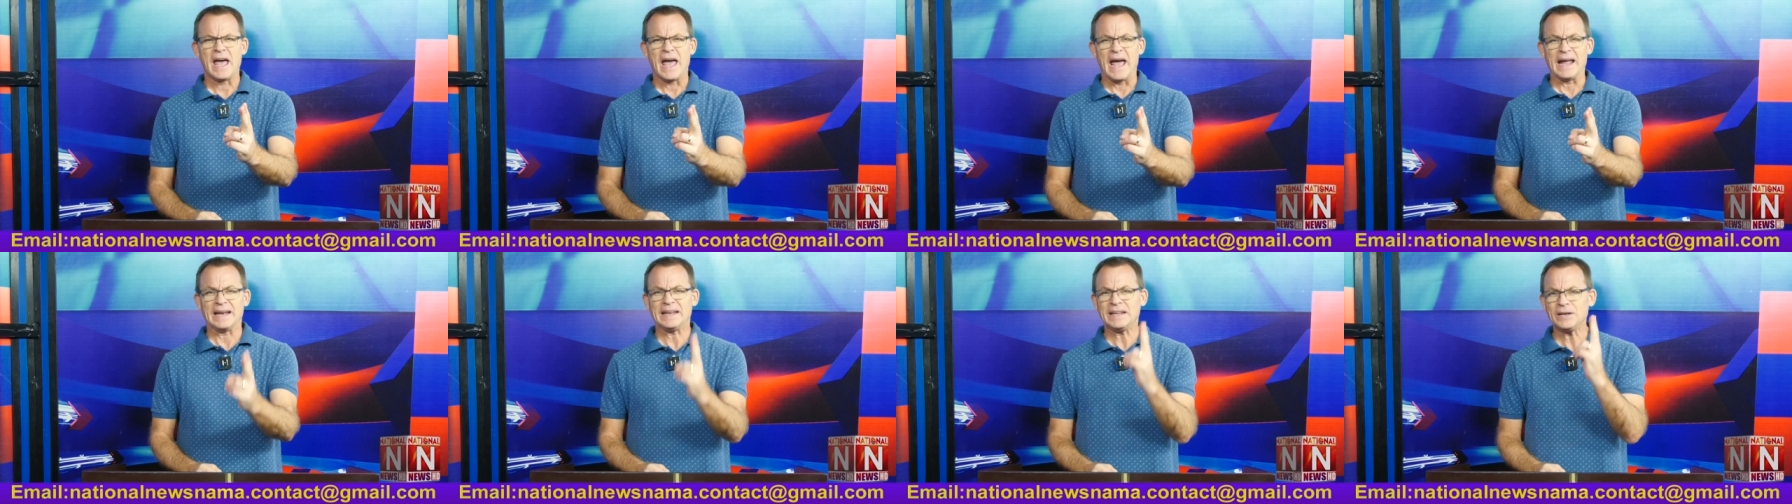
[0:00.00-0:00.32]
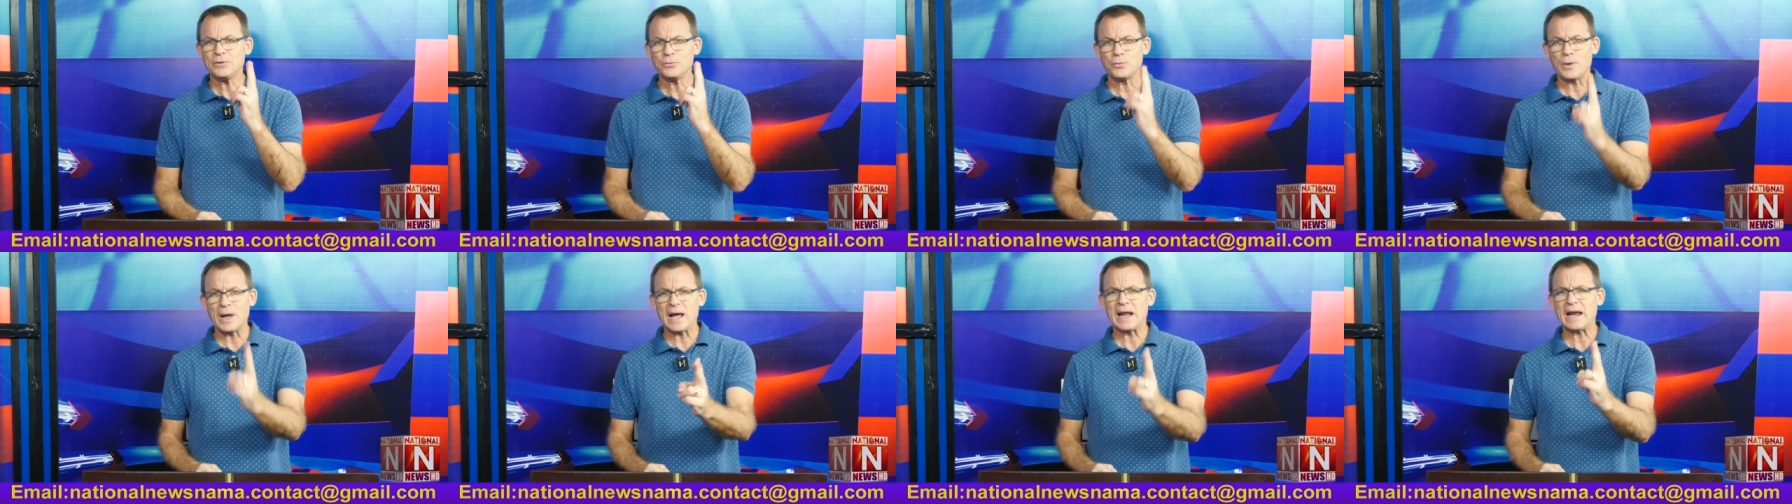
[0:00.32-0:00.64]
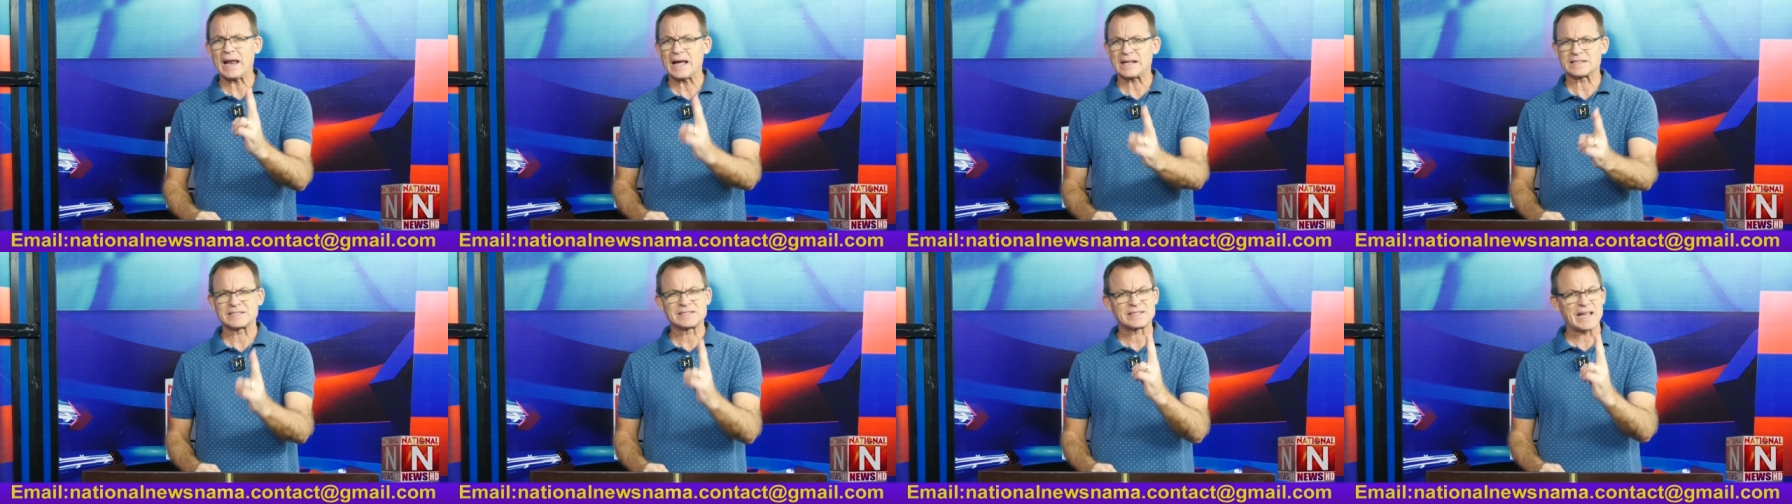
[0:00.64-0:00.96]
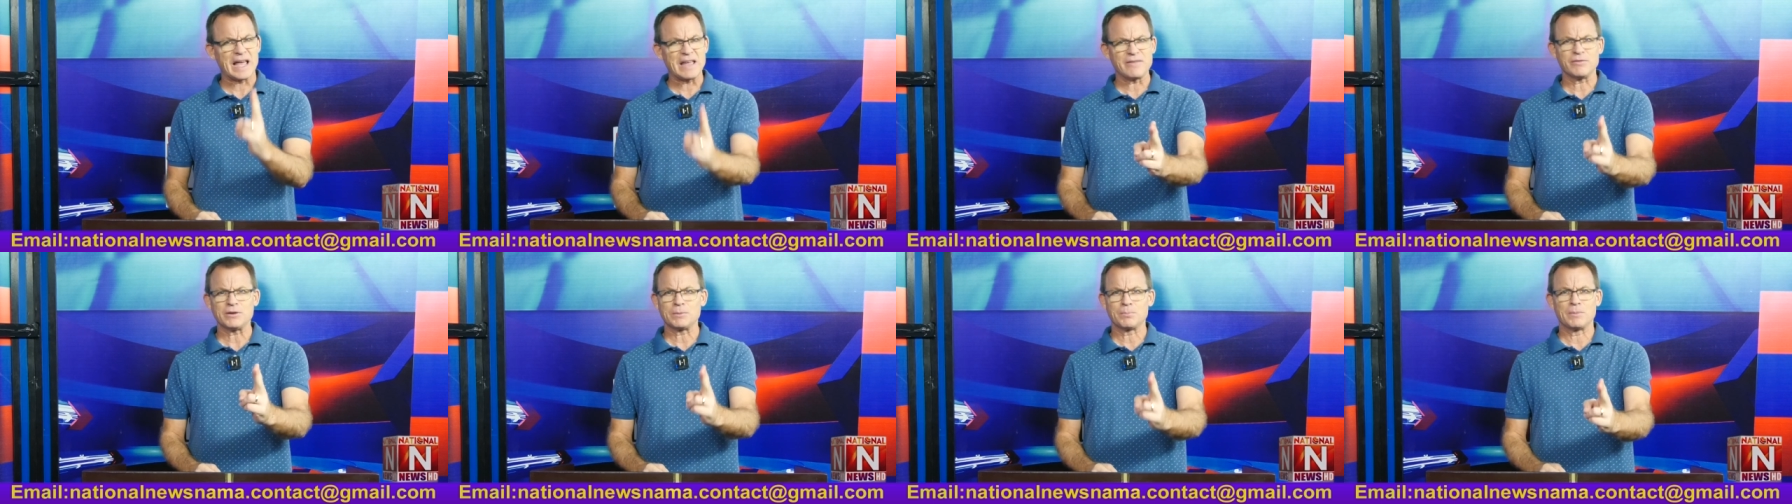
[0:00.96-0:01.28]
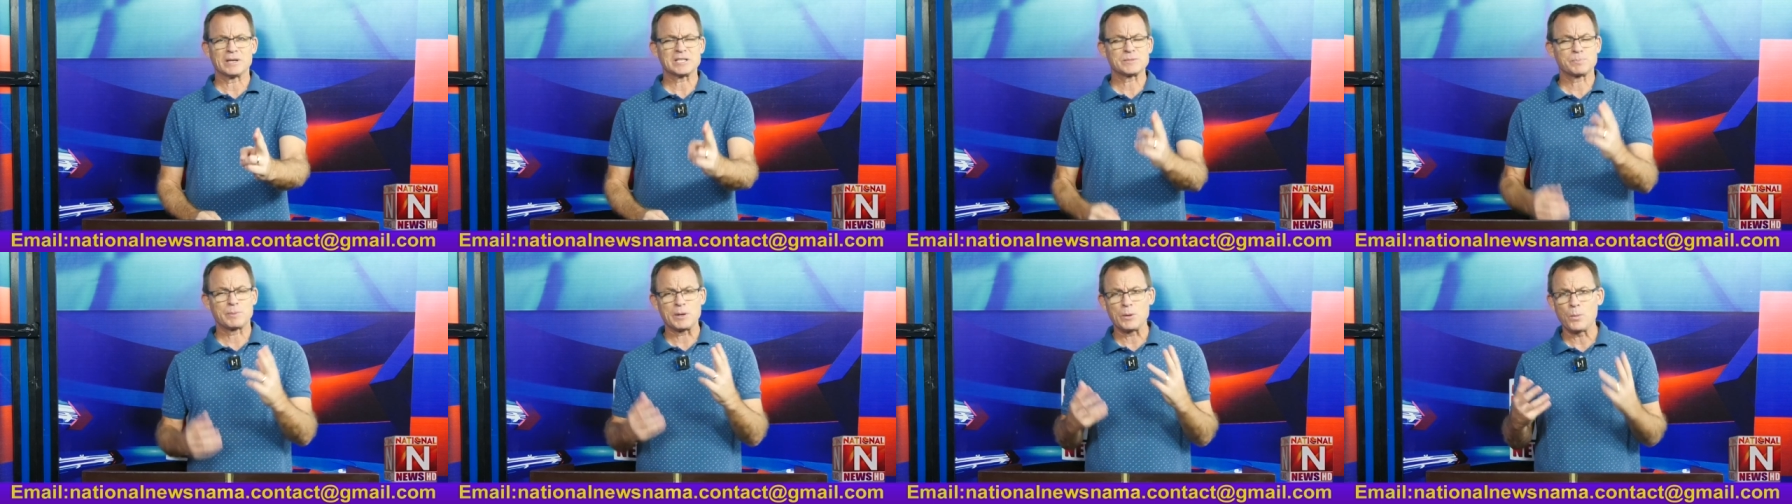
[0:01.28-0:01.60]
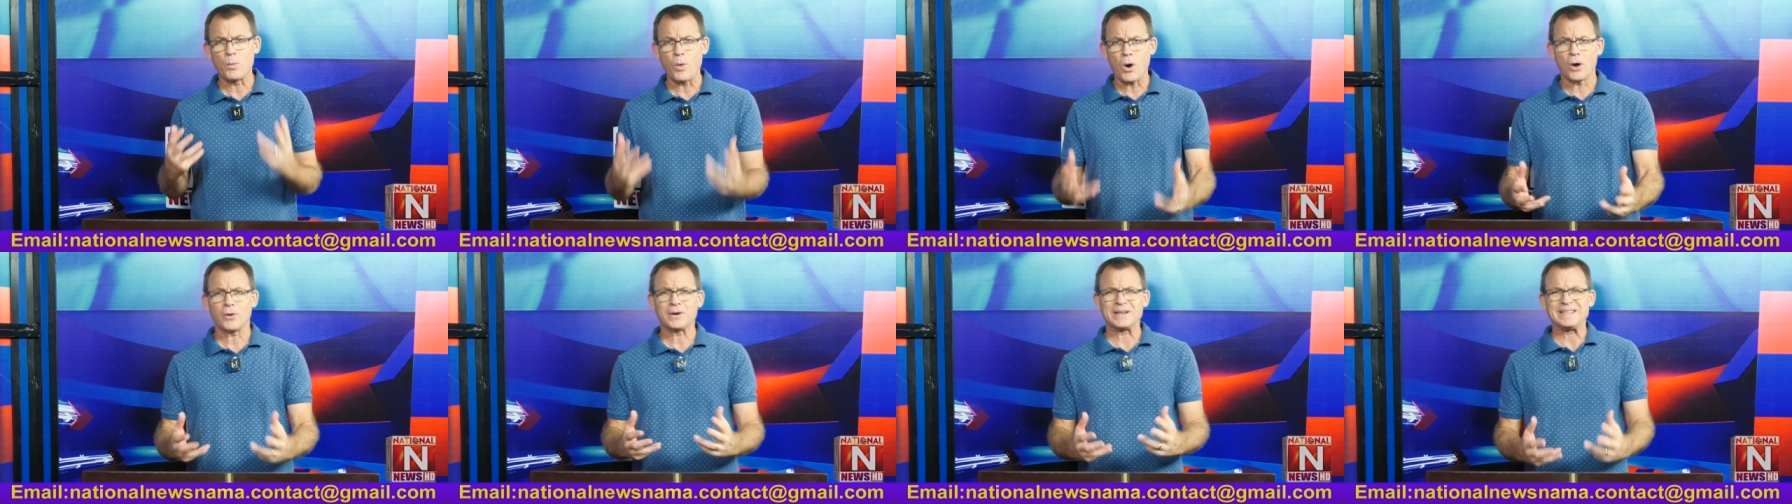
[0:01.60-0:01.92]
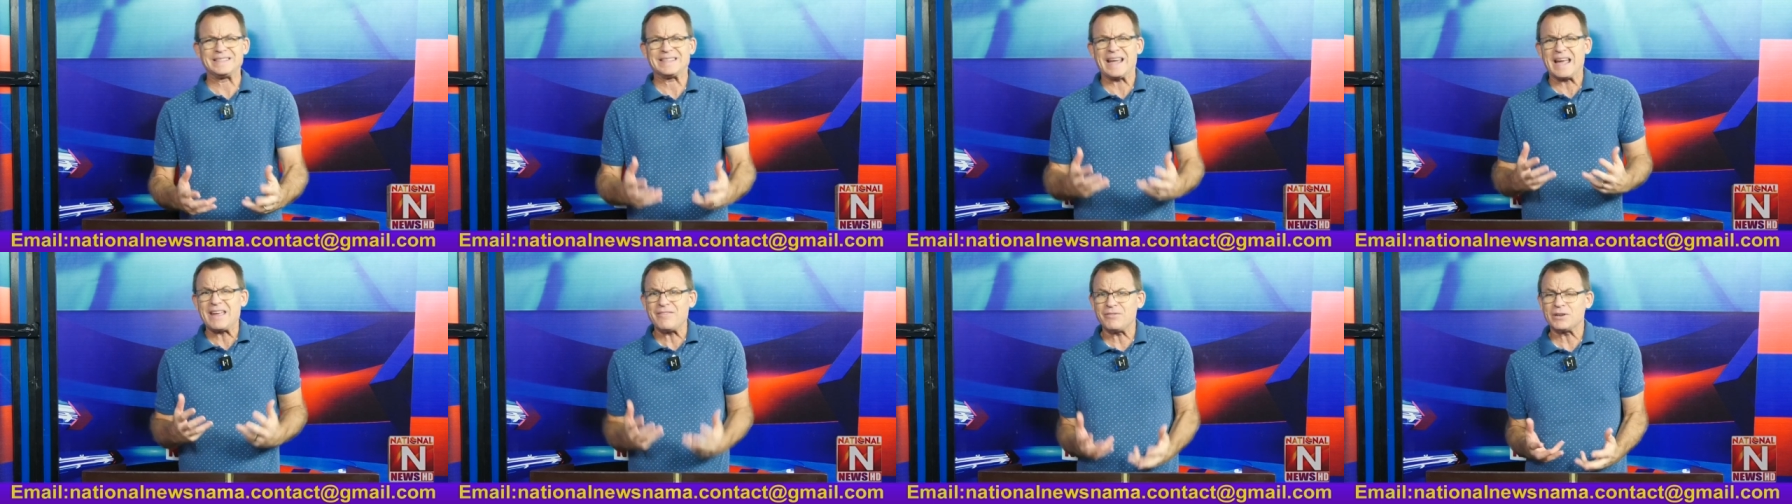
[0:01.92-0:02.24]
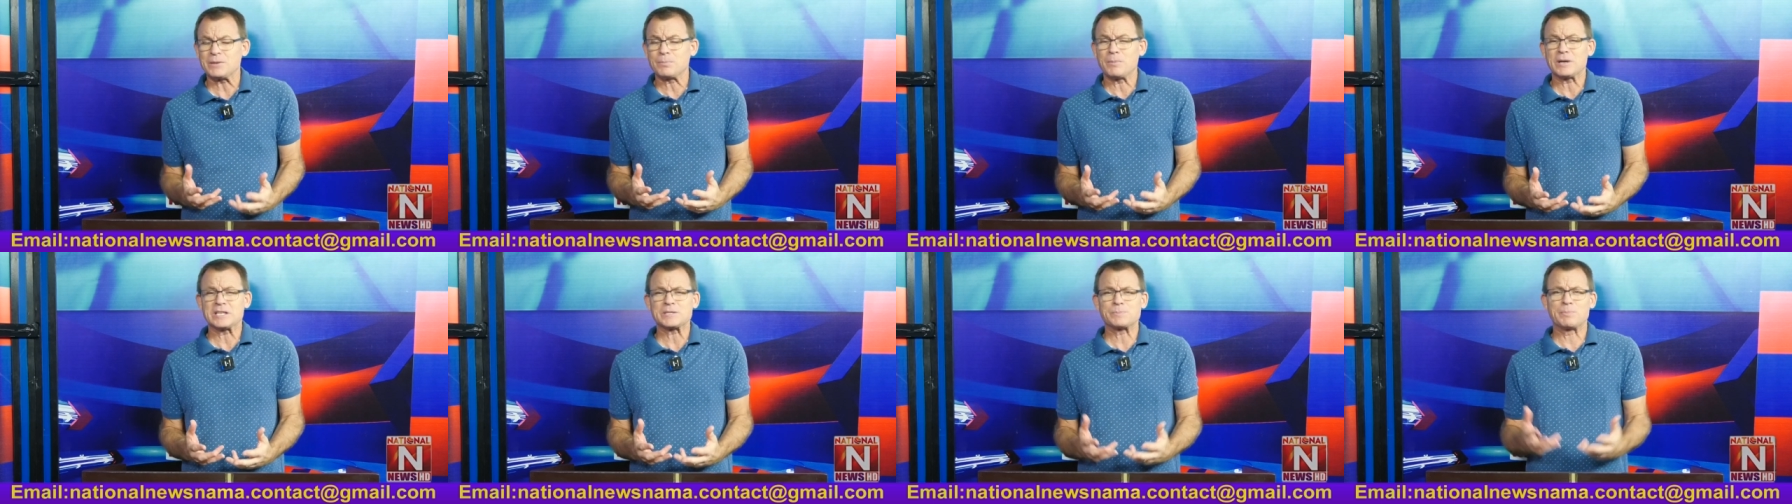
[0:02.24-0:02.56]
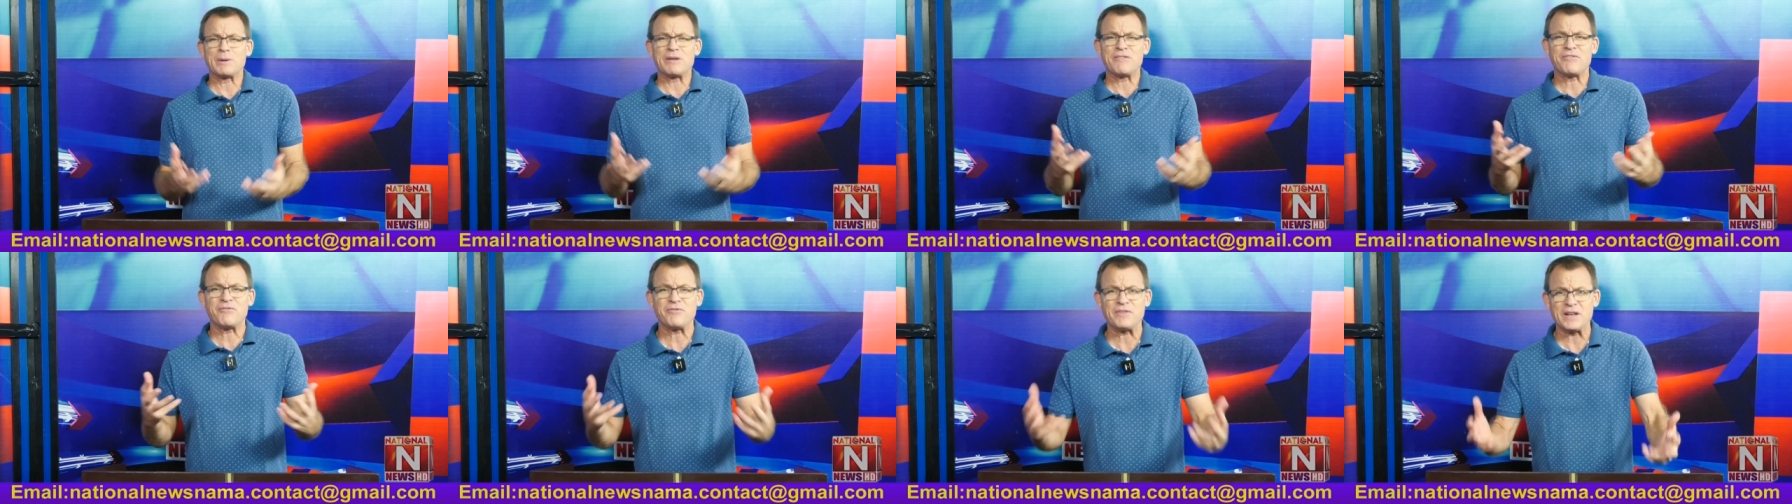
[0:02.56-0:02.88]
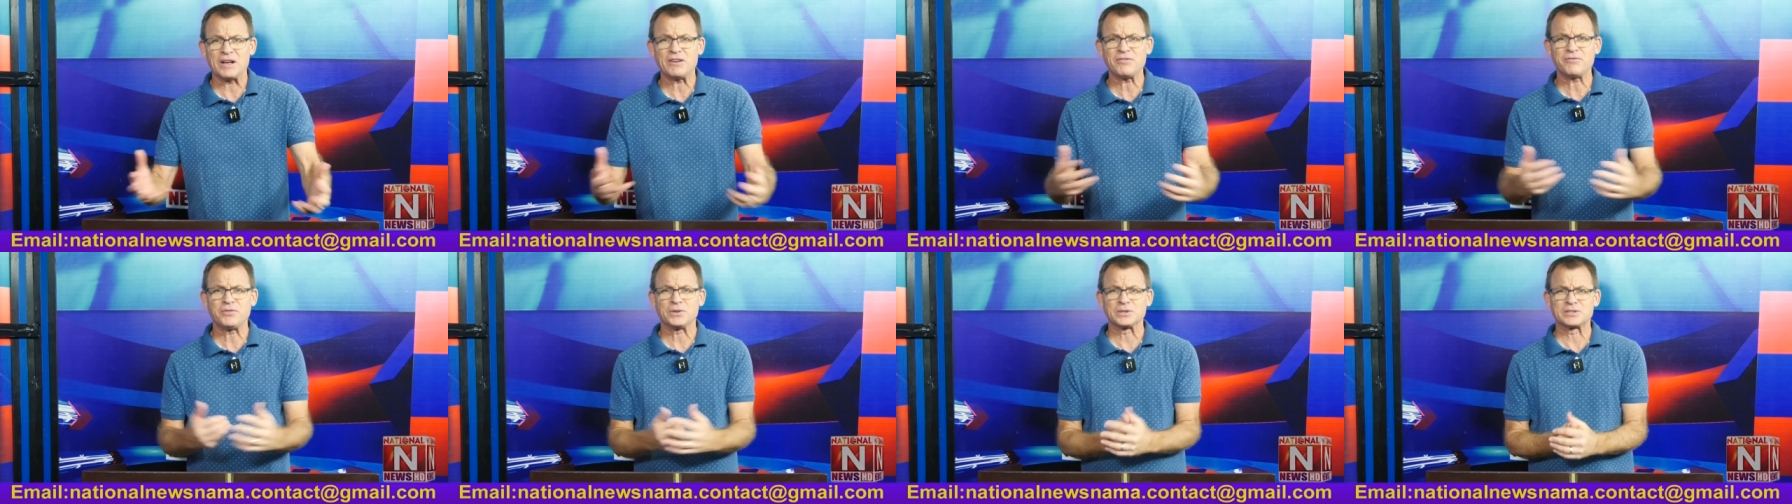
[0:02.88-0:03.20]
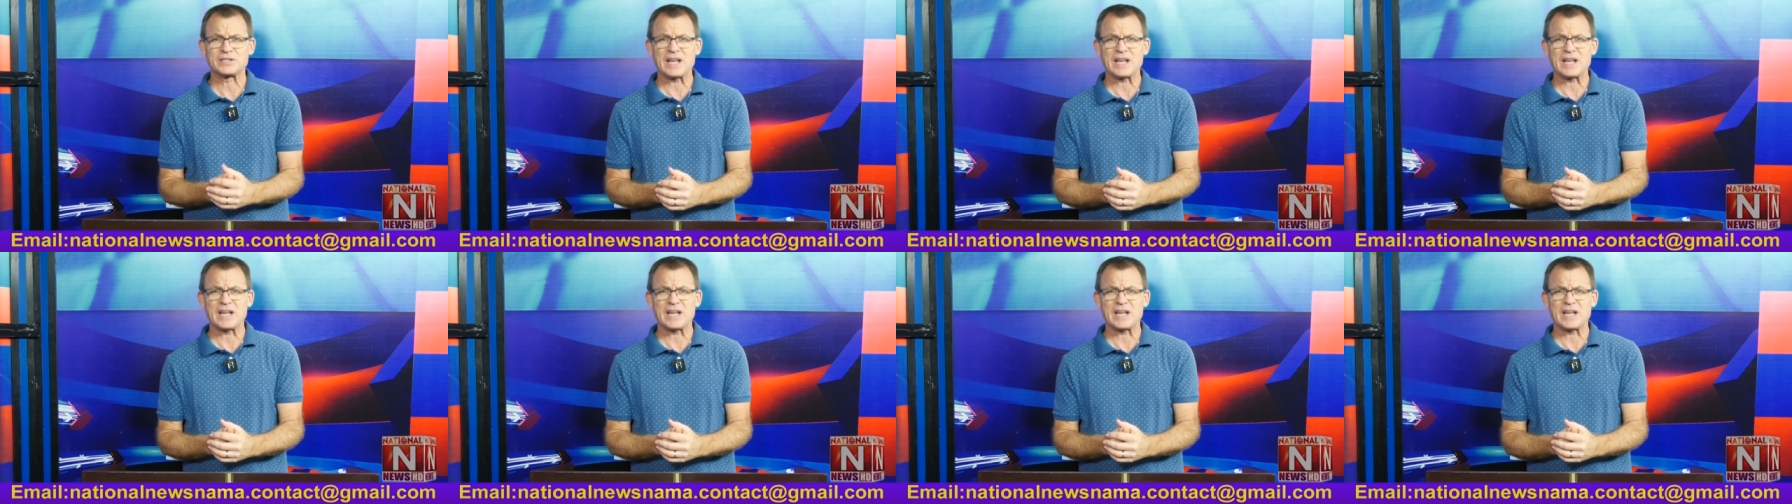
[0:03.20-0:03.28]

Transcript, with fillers: And he realized David must be worried. David must be fearful.